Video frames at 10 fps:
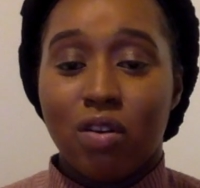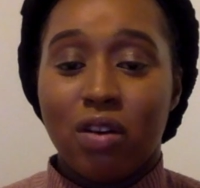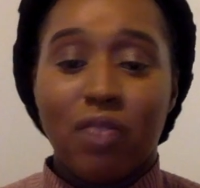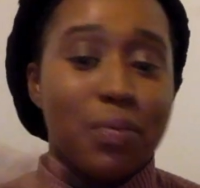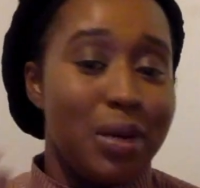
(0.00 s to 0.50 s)
a
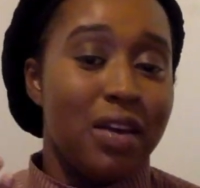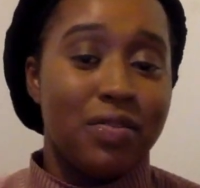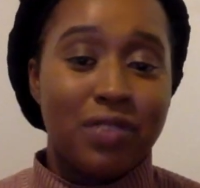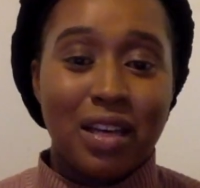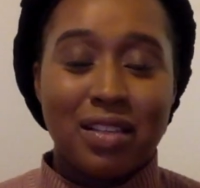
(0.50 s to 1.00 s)
familiar
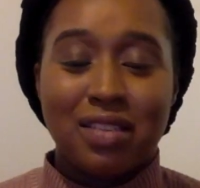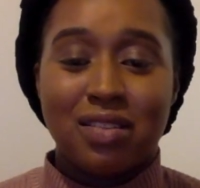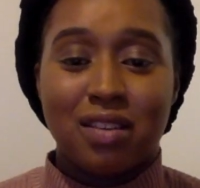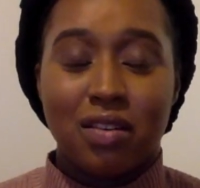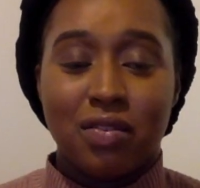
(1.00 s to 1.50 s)
face,
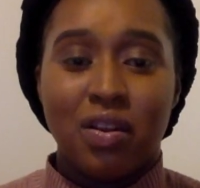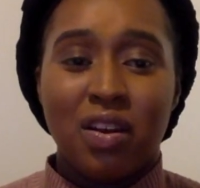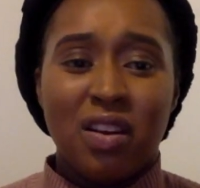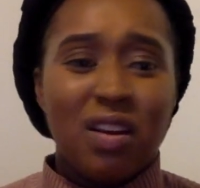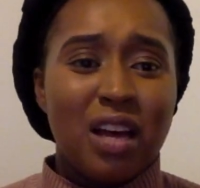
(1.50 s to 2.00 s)
instead of,
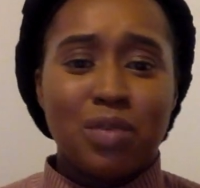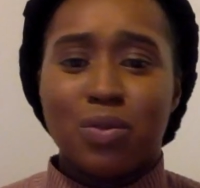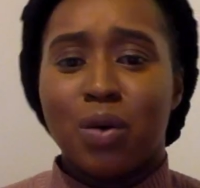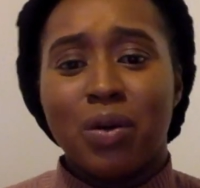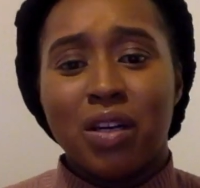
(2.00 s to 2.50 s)
as we
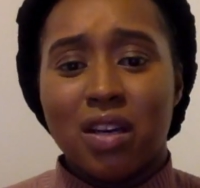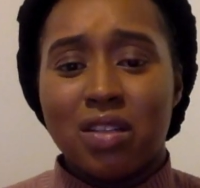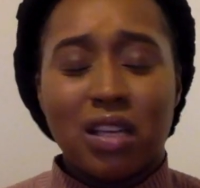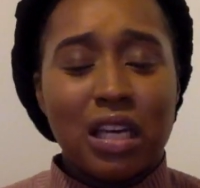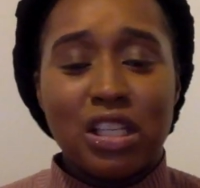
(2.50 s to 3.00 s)
know in
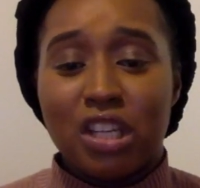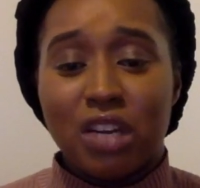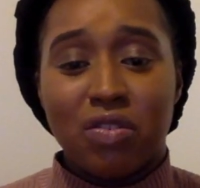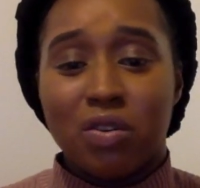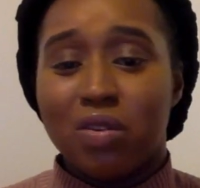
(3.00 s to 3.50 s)
nursing in
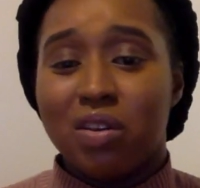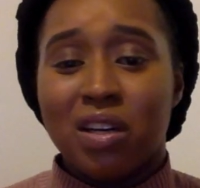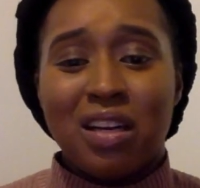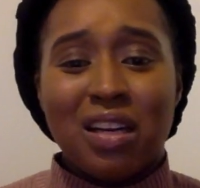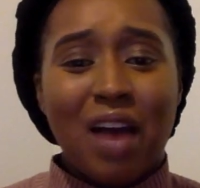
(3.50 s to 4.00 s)
general,
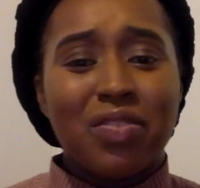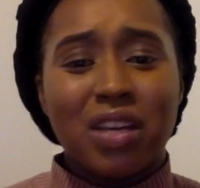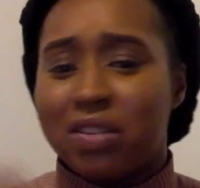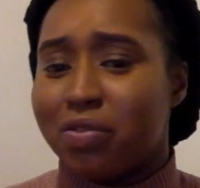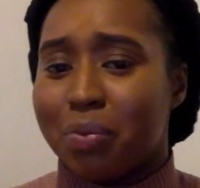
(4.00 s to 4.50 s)
having a
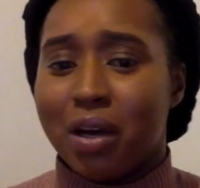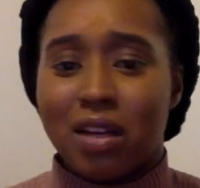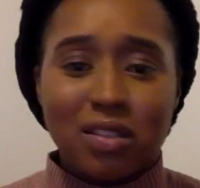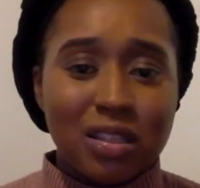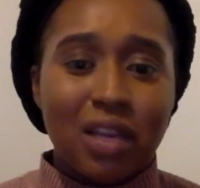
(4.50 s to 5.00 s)
different
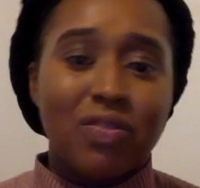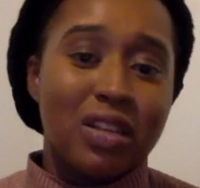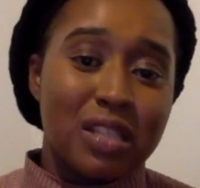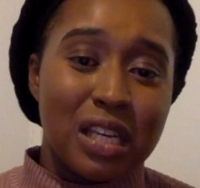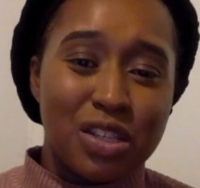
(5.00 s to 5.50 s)
person. If
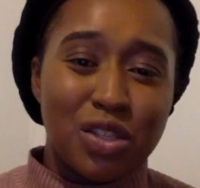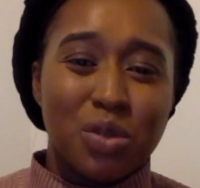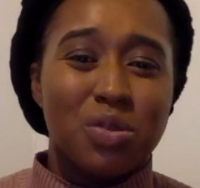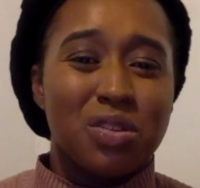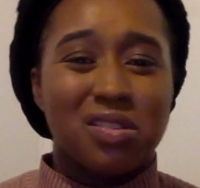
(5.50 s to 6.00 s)
there's
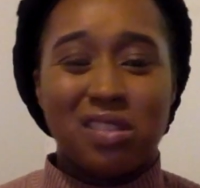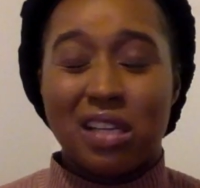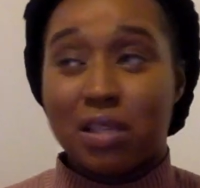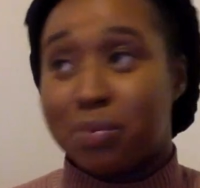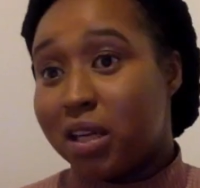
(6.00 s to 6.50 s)
issues, you're
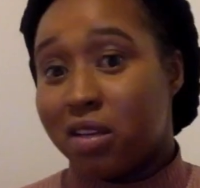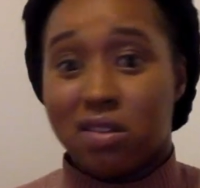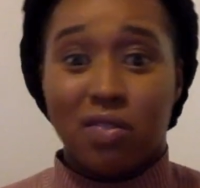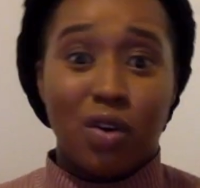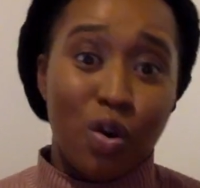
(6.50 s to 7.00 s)
explaining
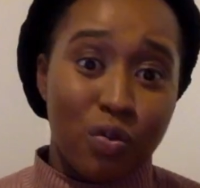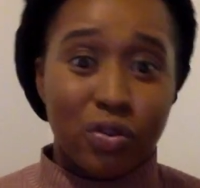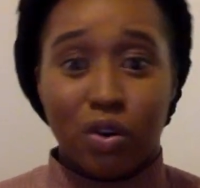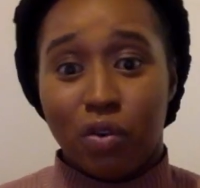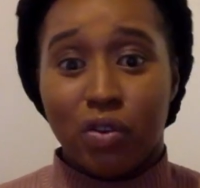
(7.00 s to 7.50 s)
yourself over
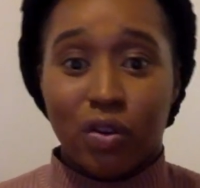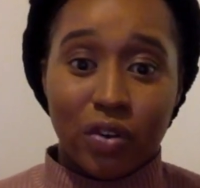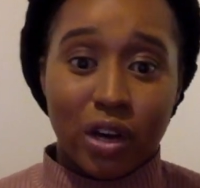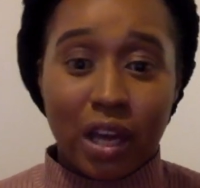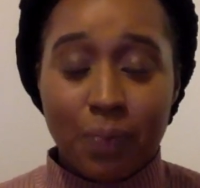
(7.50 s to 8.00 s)
and over and over
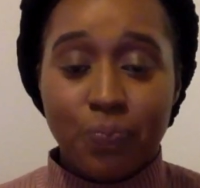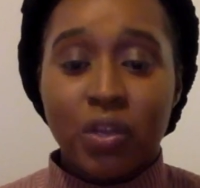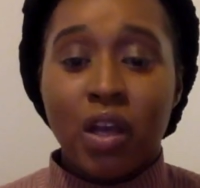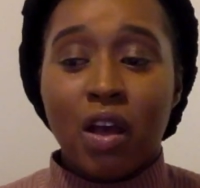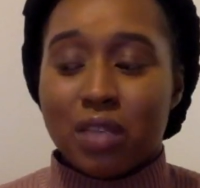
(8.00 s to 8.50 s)
again,
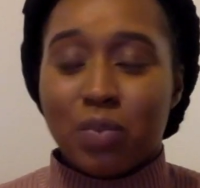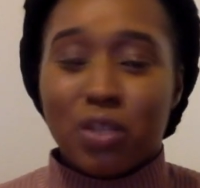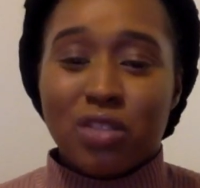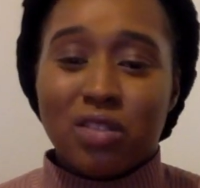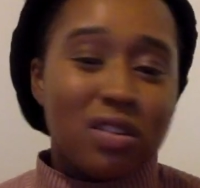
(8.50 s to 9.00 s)

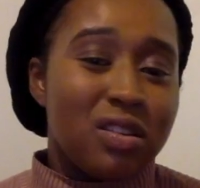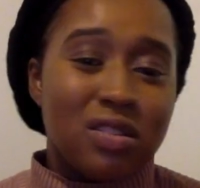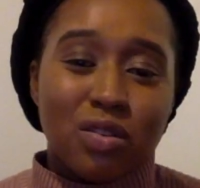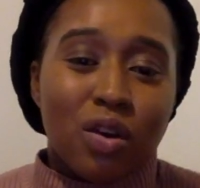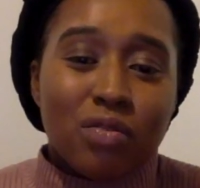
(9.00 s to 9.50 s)
which is
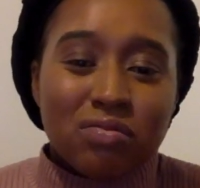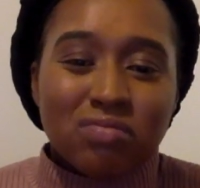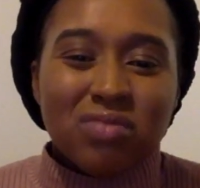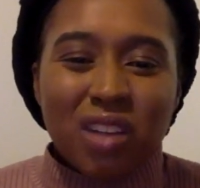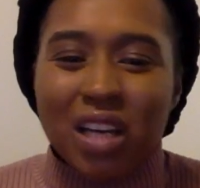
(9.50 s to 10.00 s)
not
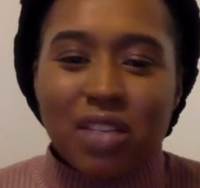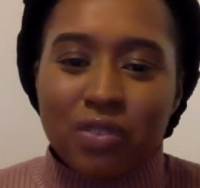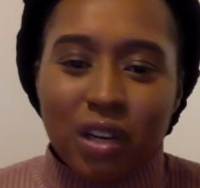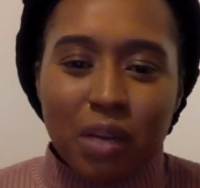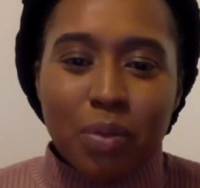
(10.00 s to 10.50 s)
nice for
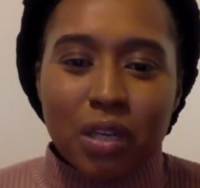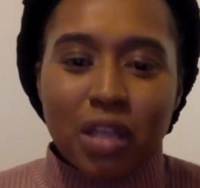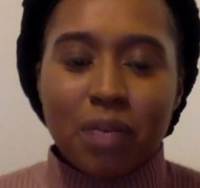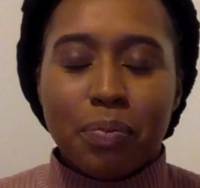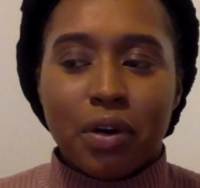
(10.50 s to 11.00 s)
anybody.
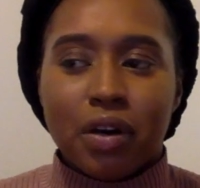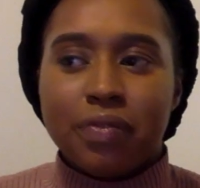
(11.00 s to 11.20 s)
But